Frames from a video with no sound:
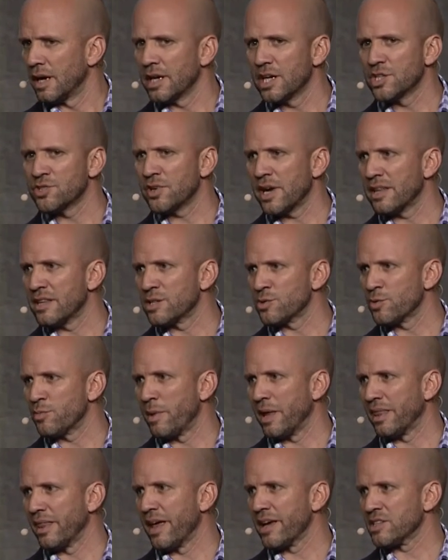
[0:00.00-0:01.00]
going to try this with my
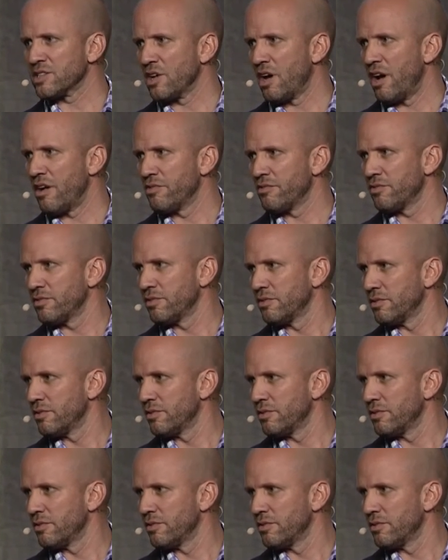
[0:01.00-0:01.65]
legs off.